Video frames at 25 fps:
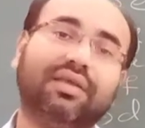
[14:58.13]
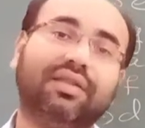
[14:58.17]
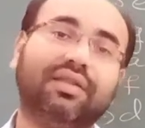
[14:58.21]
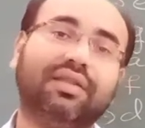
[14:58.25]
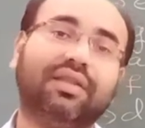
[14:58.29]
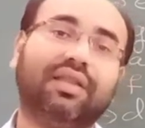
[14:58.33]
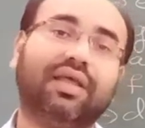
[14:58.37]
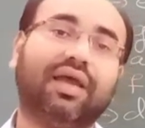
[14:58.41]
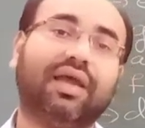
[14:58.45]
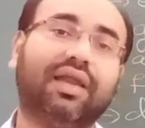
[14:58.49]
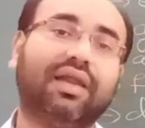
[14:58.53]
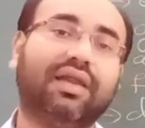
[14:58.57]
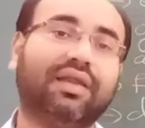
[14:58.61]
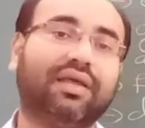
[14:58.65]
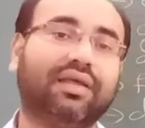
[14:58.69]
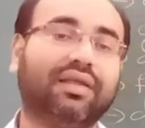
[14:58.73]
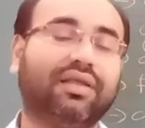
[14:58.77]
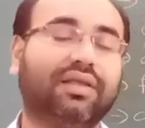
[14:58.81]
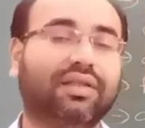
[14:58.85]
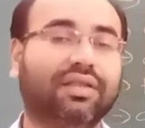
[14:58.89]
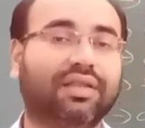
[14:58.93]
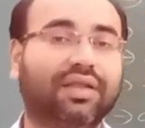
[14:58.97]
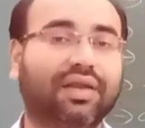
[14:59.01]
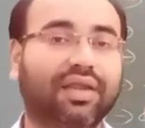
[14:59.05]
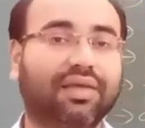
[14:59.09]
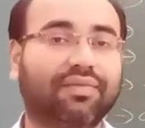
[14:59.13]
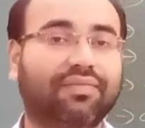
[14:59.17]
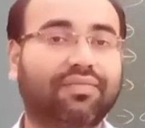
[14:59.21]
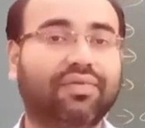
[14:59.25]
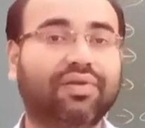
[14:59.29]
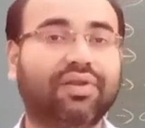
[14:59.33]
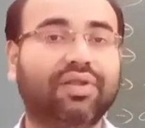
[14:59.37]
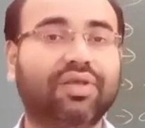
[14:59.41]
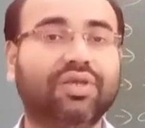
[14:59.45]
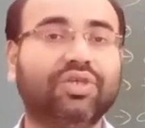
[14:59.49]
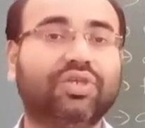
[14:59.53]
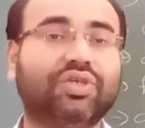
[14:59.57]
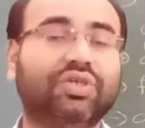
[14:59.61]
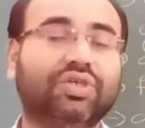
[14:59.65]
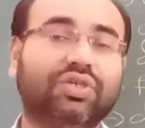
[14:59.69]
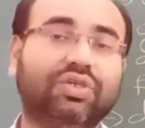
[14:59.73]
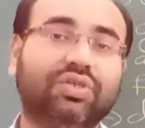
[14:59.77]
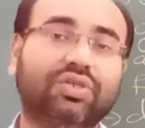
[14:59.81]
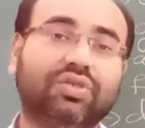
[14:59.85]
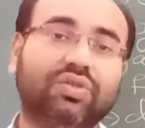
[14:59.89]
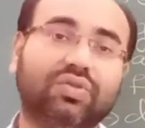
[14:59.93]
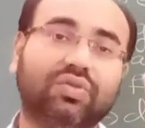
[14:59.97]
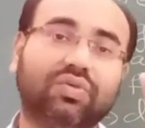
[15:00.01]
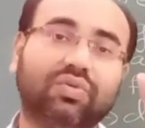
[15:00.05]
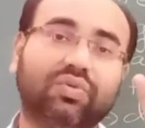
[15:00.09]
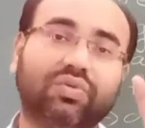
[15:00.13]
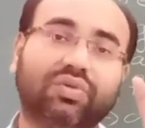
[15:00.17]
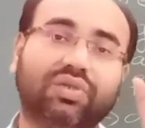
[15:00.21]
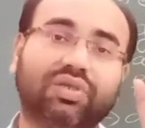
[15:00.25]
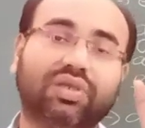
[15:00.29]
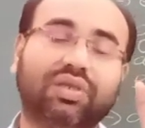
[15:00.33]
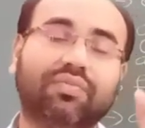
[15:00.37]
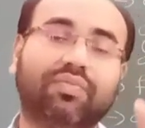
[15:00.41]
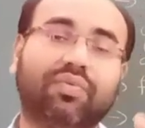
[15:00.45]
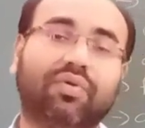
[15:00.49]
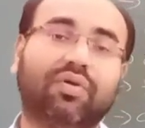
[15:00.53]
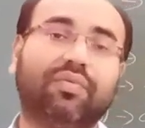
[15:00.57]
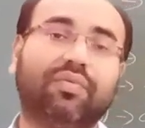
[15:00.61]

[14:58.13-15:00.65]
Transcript: In that the definition, uski